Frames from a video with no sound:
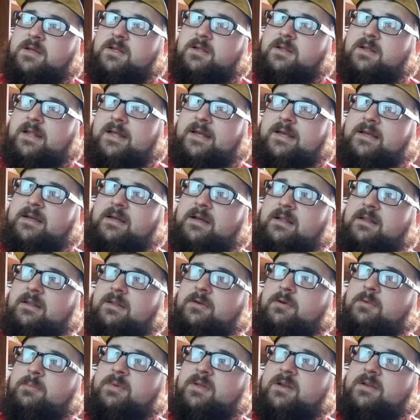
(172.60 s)
like a
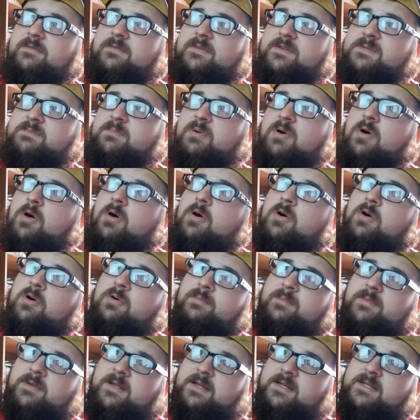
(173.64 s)
little bit of his
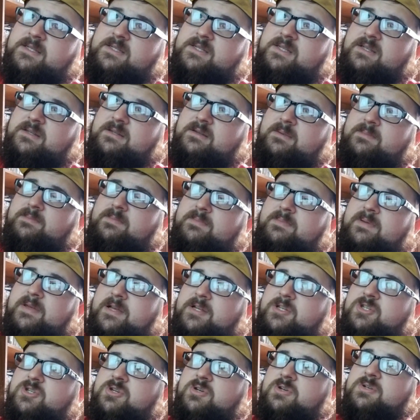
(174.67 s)
poem. He has
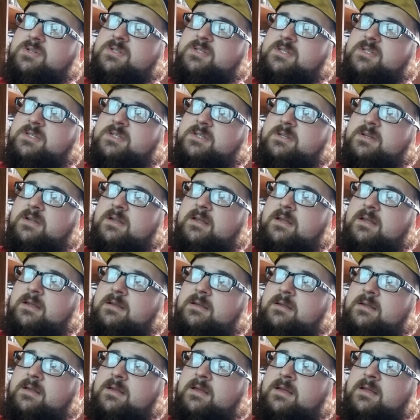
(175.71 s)
pictures
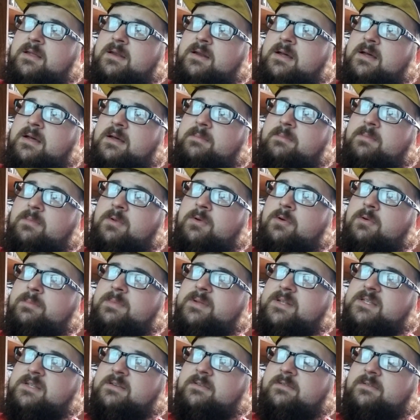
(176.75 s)
and uh, little
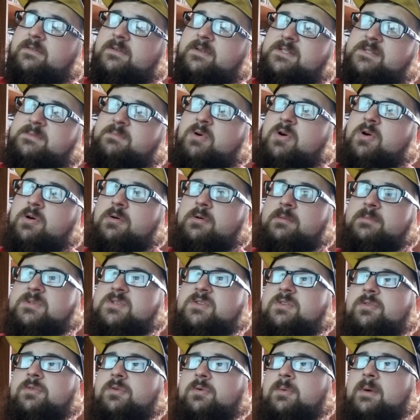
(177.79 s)
bits of his poems
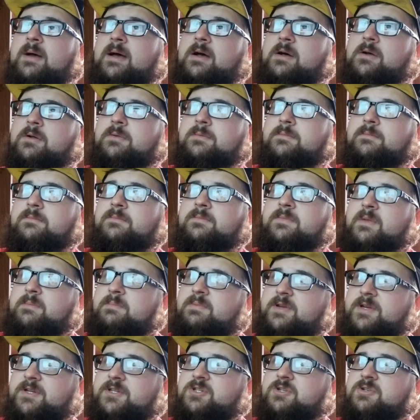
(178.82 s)
throughout the
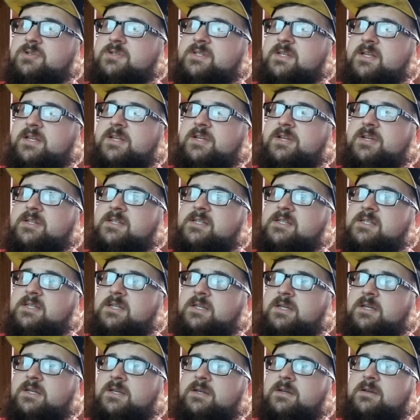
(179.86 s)
pictures that you can
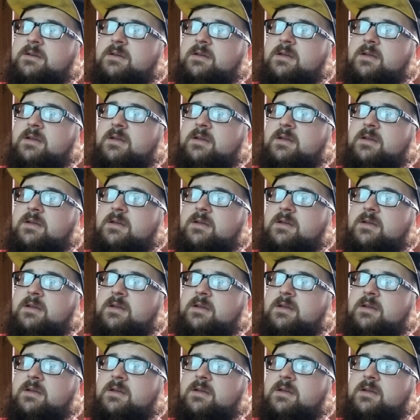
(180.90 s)
see.